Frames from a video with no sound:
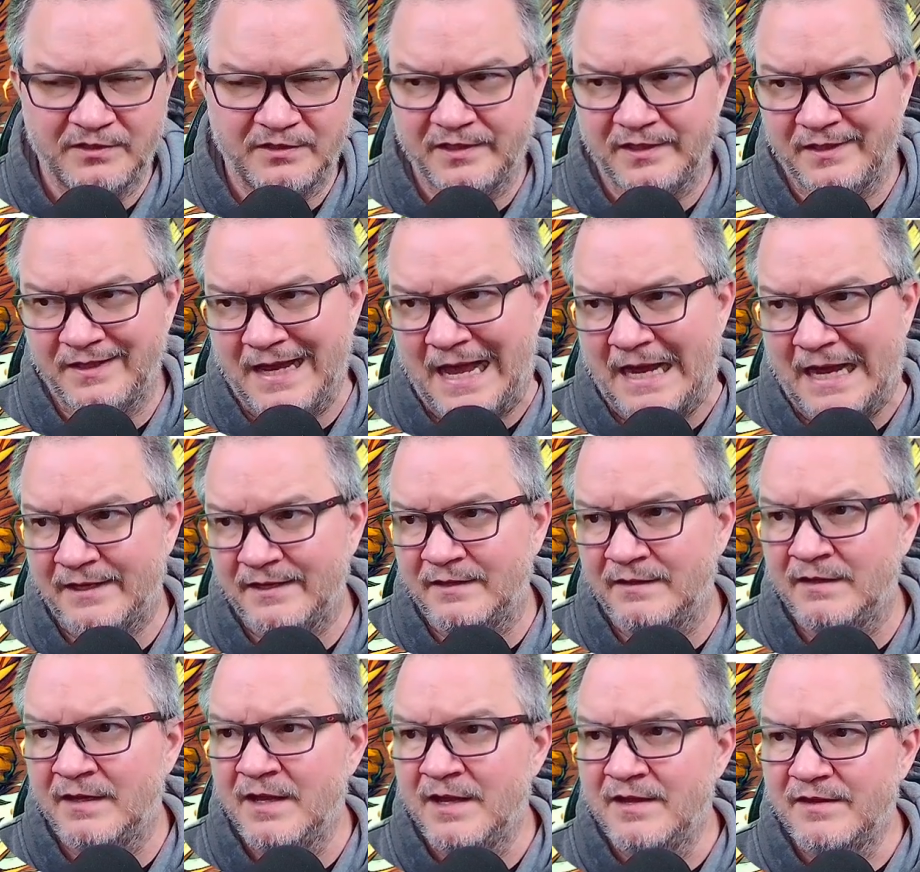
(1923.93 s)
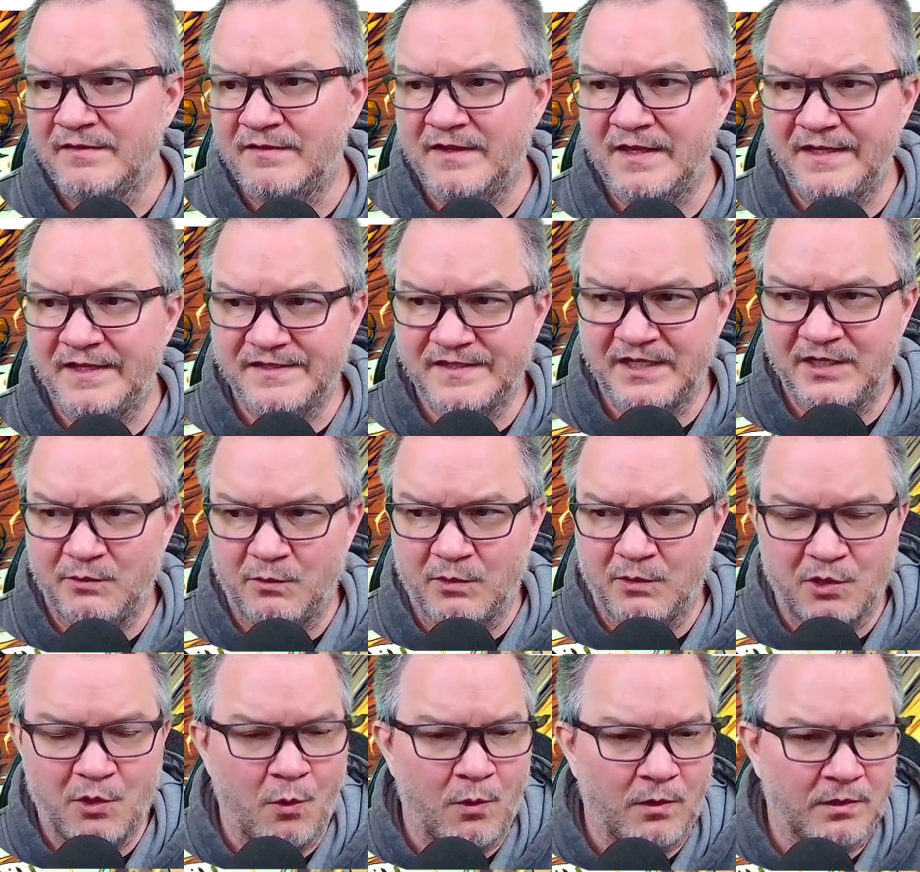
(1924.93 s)
and knocking things into a
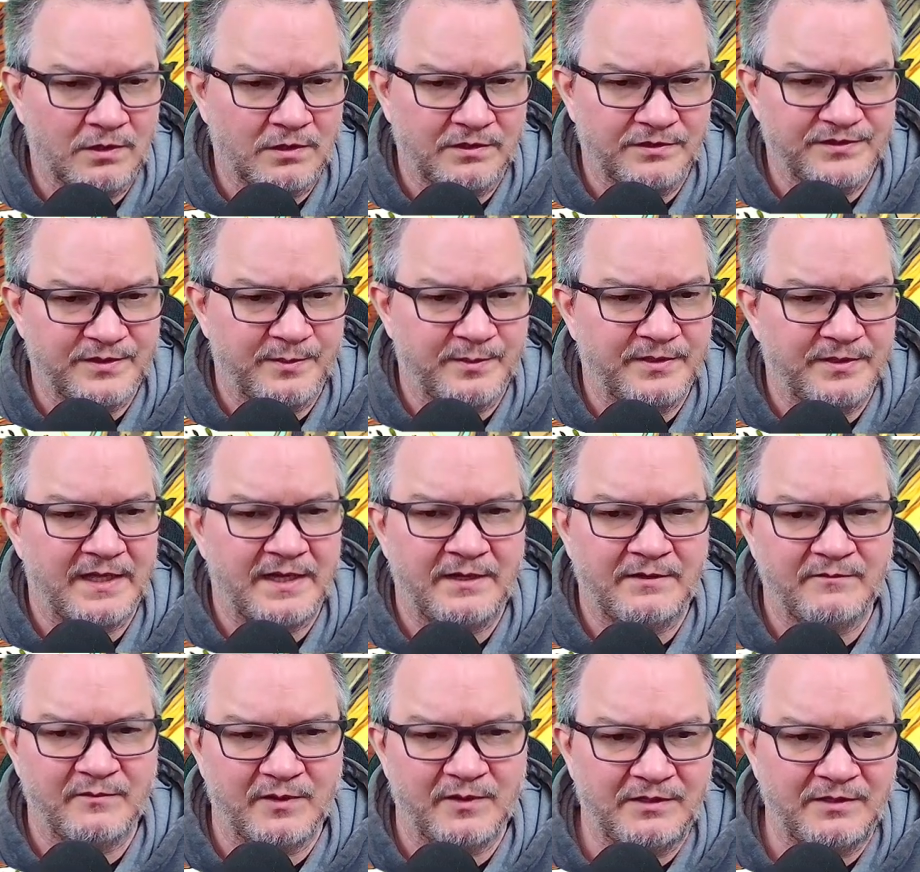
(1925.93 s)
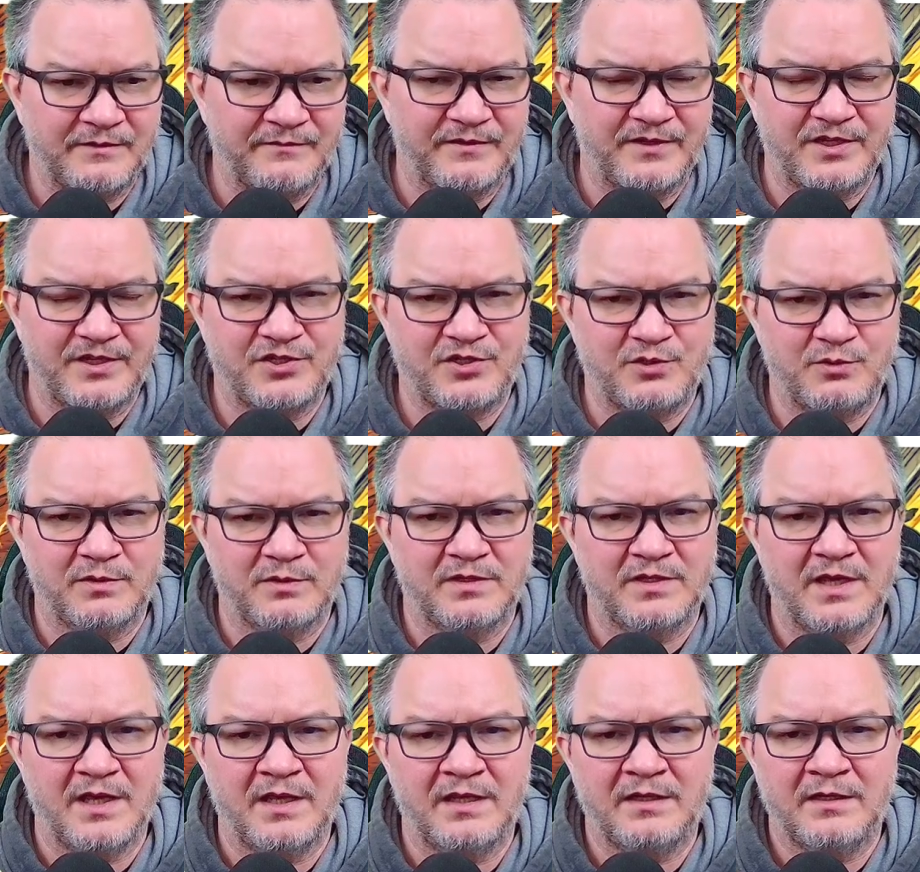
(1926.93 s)
corner or something like that, I don't have an issue with
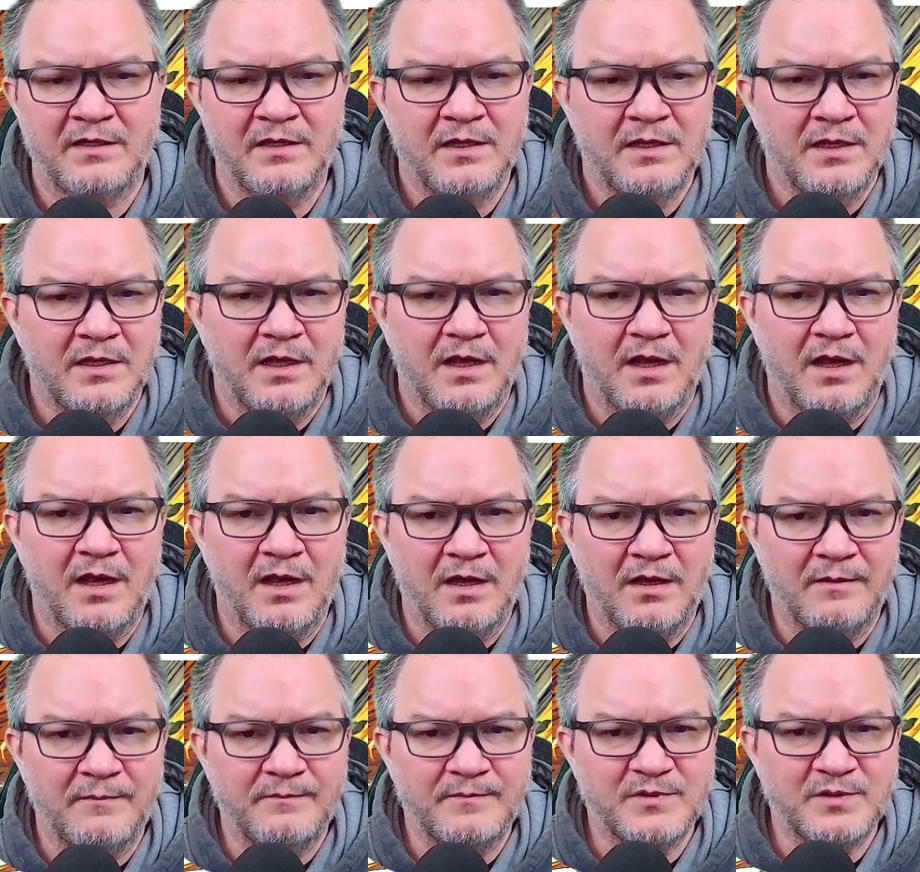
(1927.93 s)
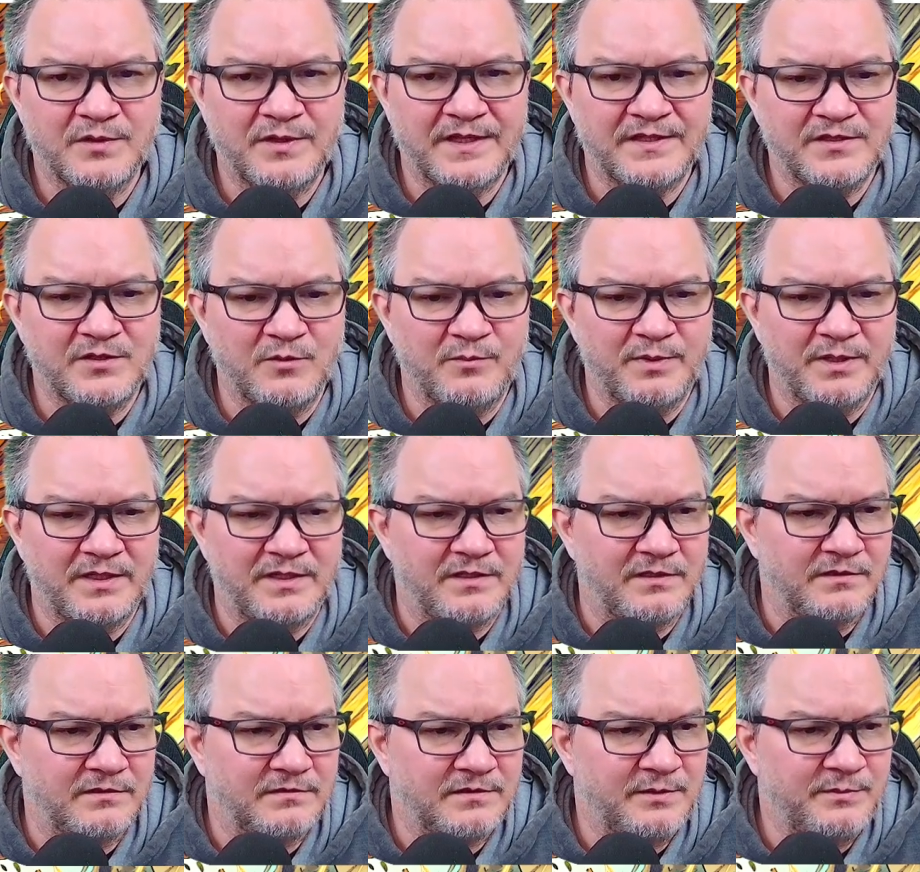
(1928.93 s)
that. So that's no big
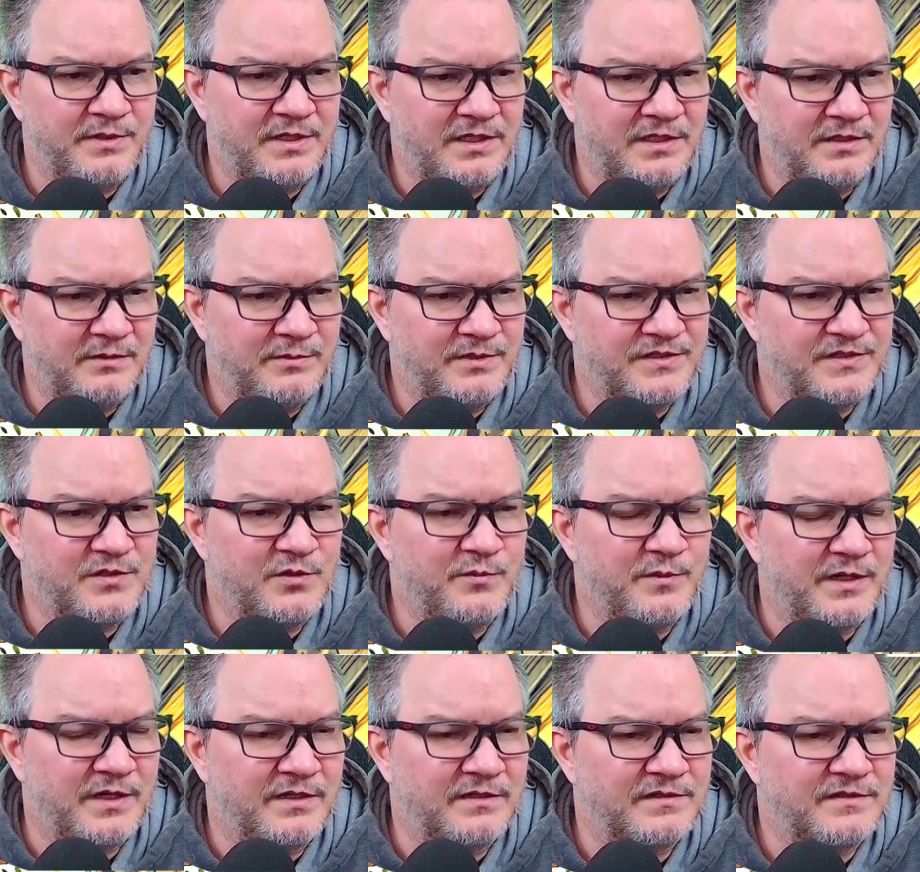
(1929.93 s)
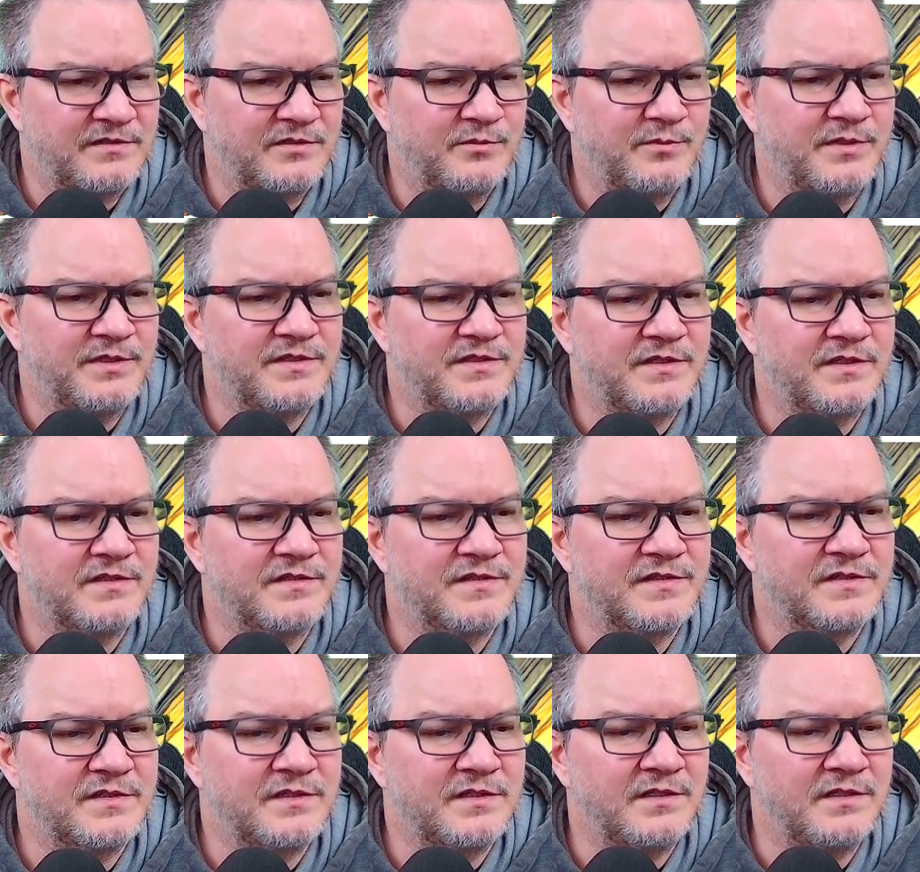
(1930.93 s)
deal. Let me zoom in on this a little bit so you can
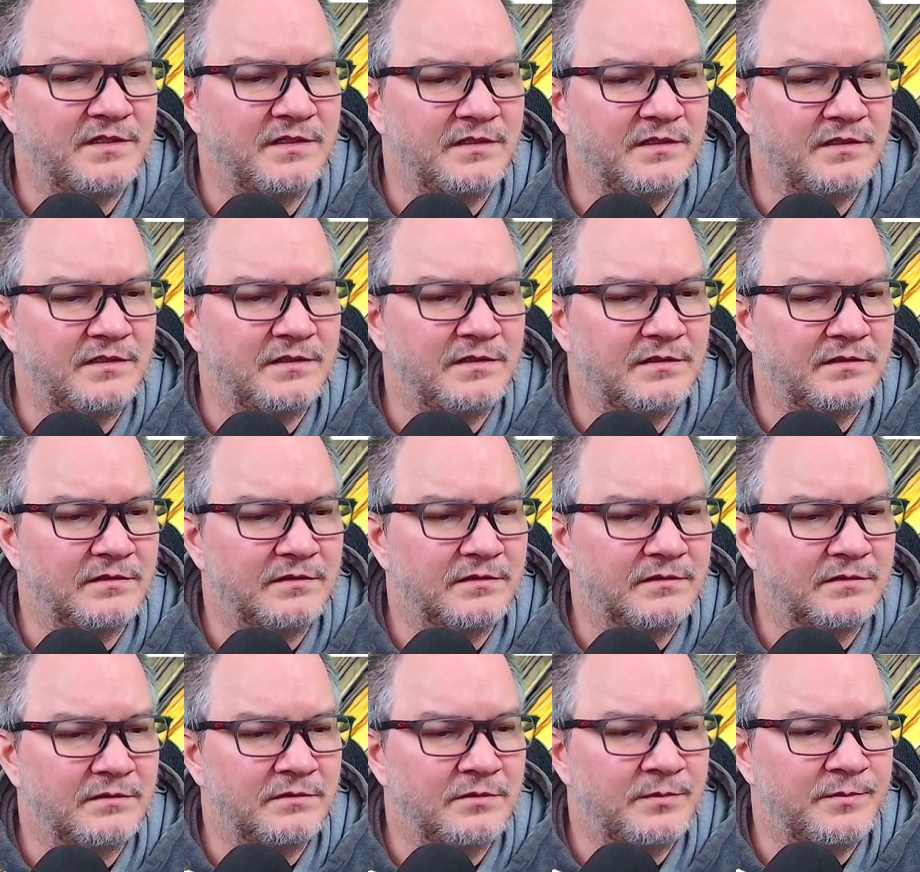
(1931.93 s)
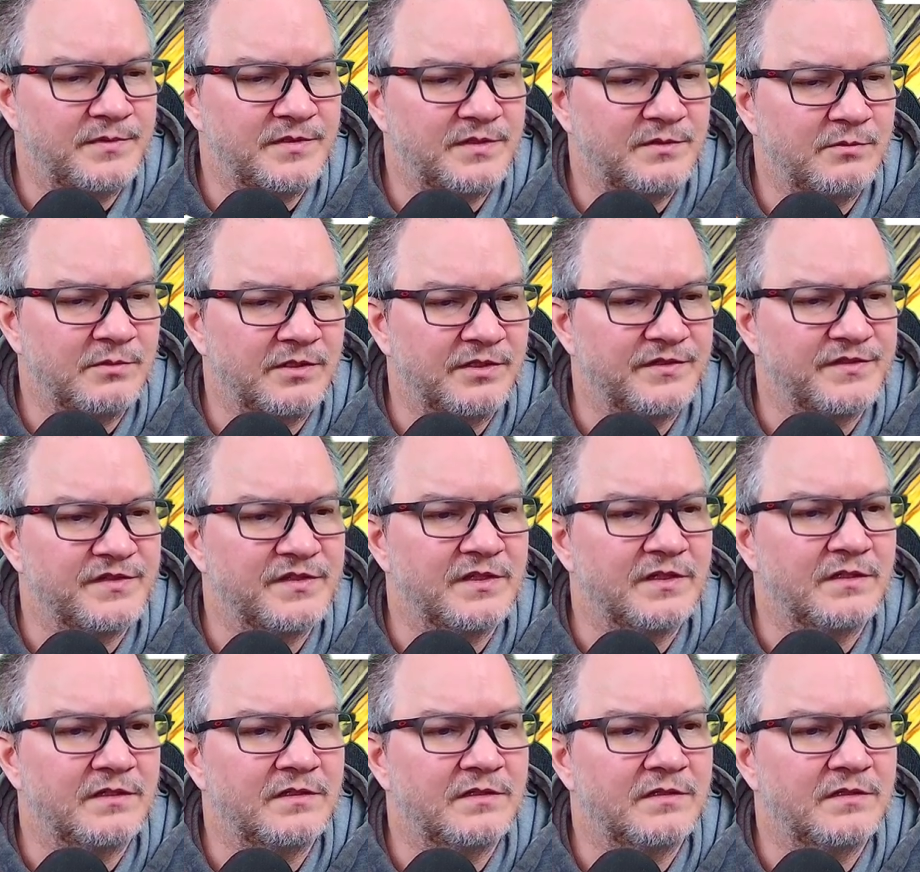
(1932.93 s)
see. Oops, where is it?